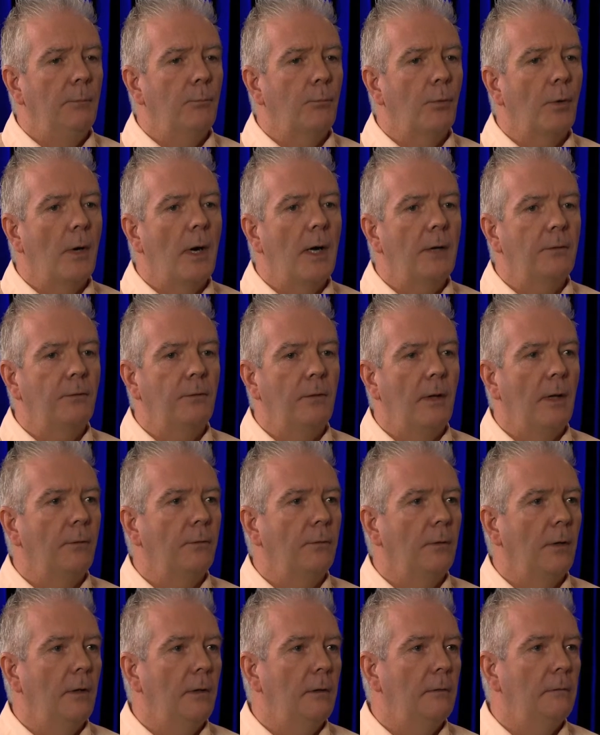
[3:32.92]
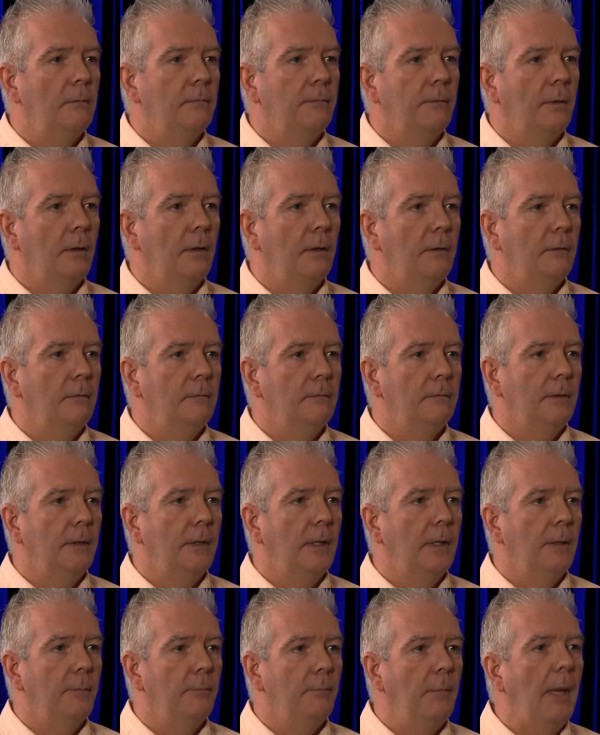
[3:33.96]
process
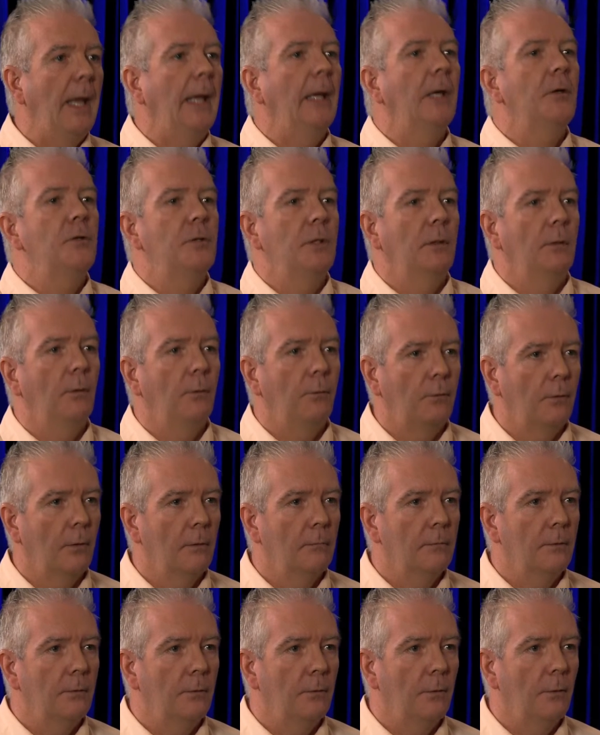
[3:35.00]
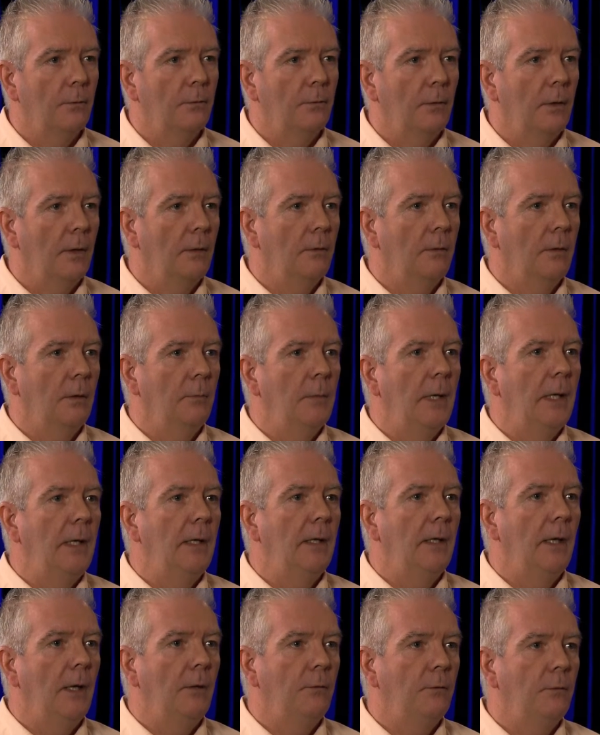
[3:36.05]
of managing those services in many
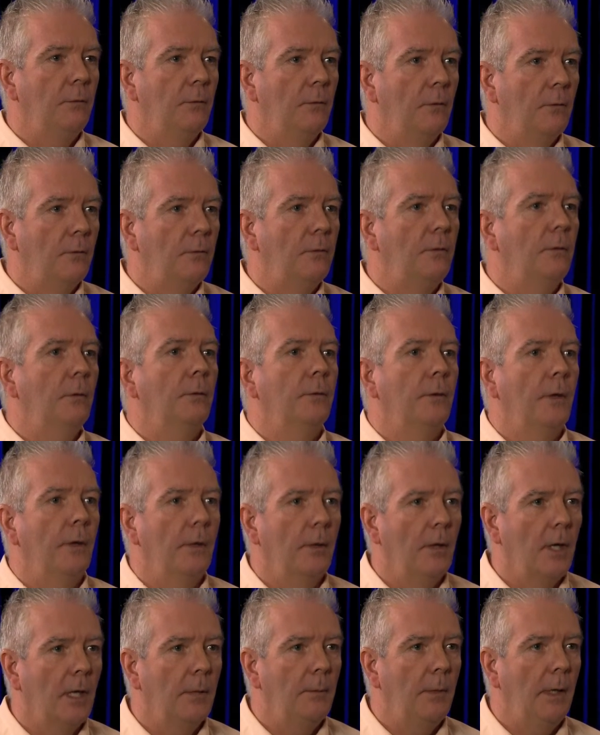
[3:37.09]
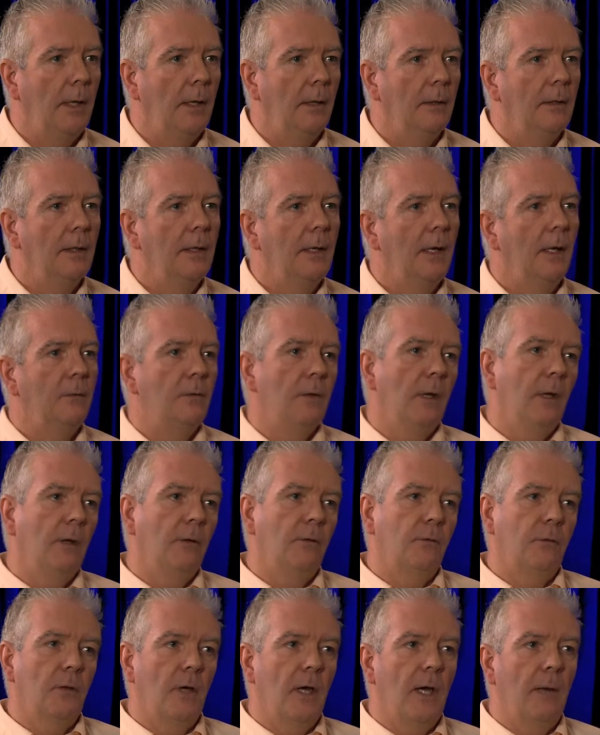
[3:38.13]
cases is still not automated. It
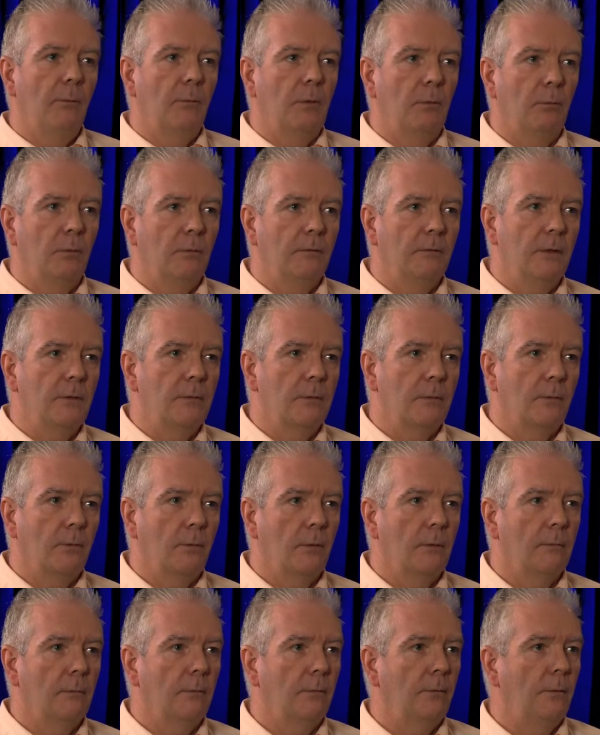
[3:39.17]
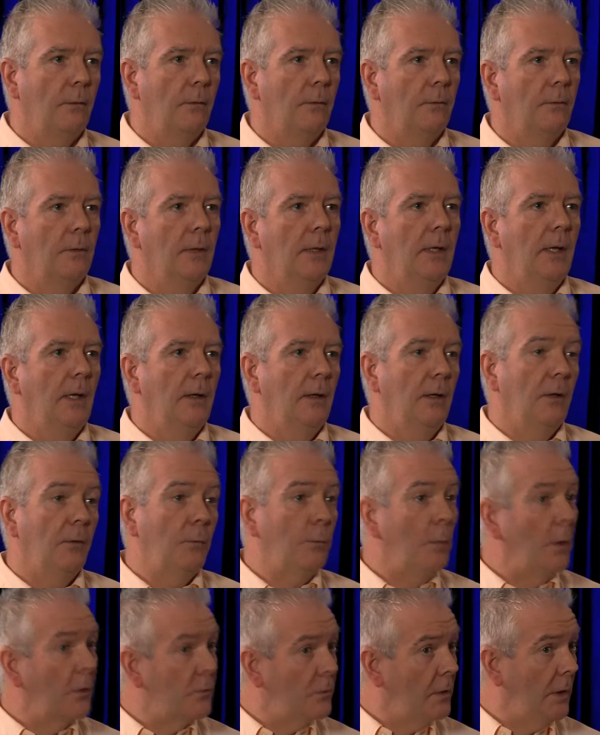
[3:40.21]
takes time to provision services,
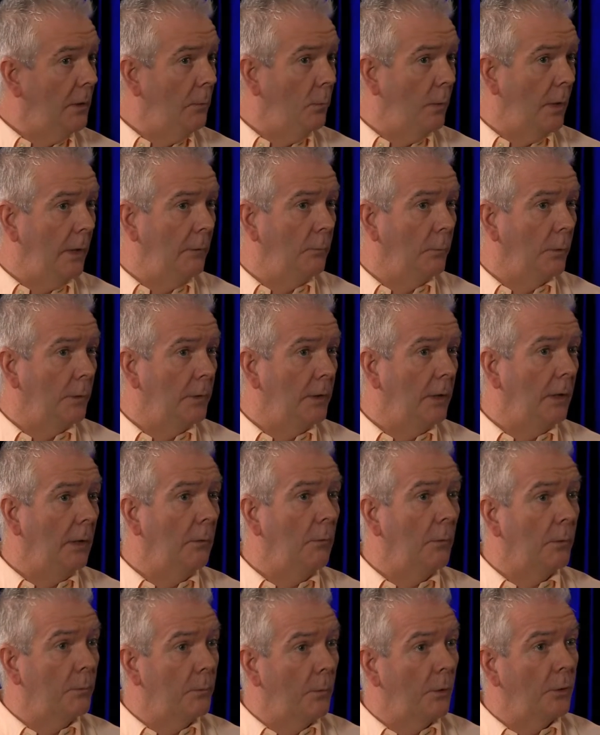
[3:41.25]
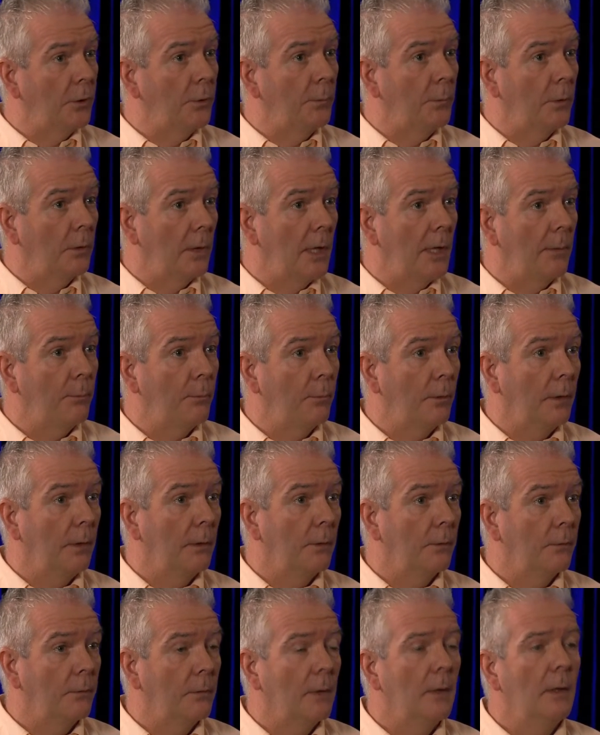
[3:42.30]
especially when we're dealing with multiple
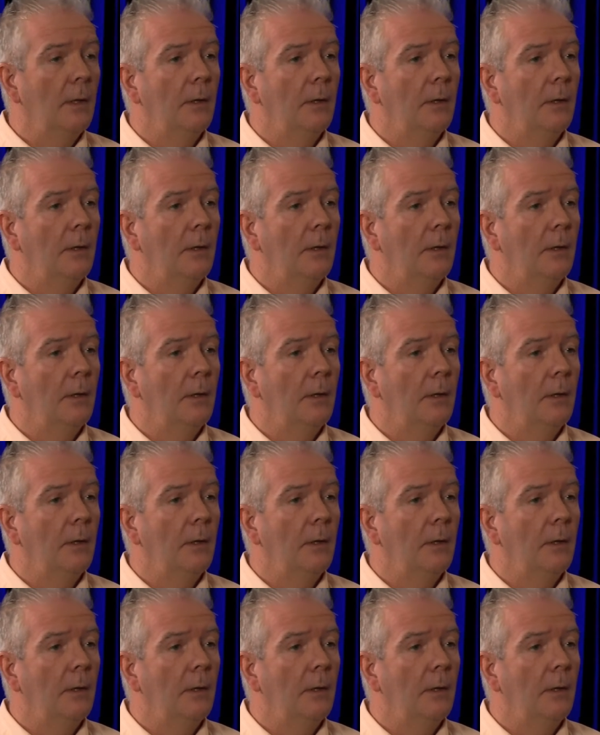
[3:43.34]
operators.